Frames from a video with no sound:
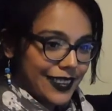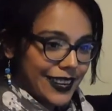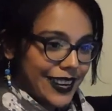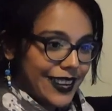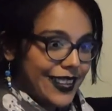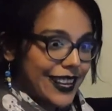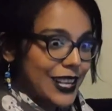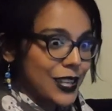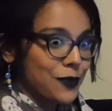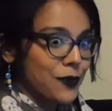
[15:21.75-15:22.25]
And
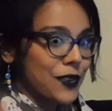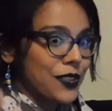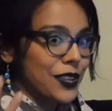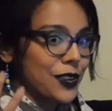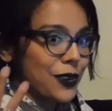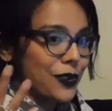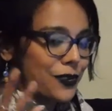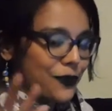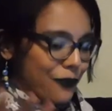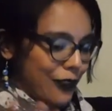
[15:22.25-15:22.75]
that's when the,
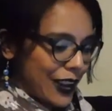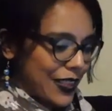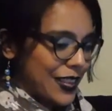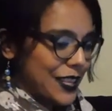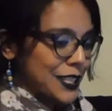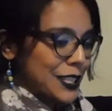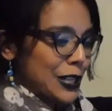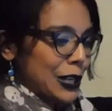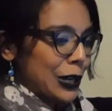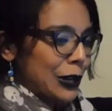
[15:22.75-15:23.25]
right, the
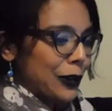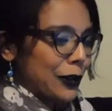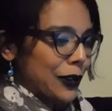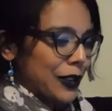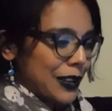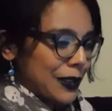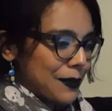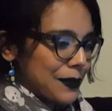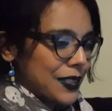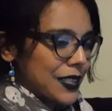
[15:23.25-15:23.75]
terror
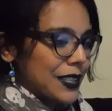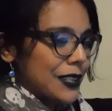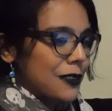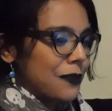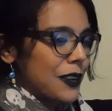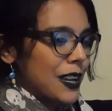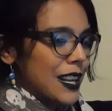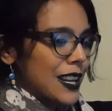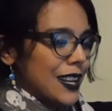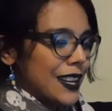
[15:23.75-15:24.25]
comes in of
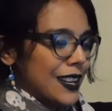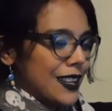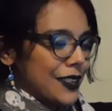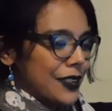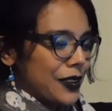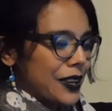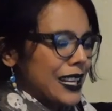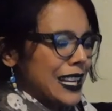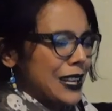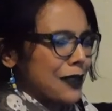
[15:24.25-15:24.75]

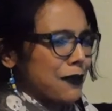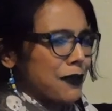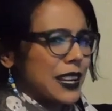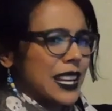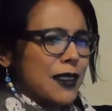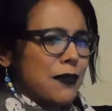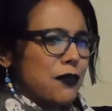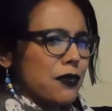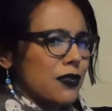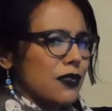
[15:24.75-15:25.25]
they're eating
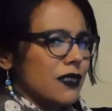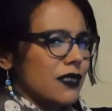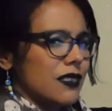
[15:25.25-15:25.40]
people.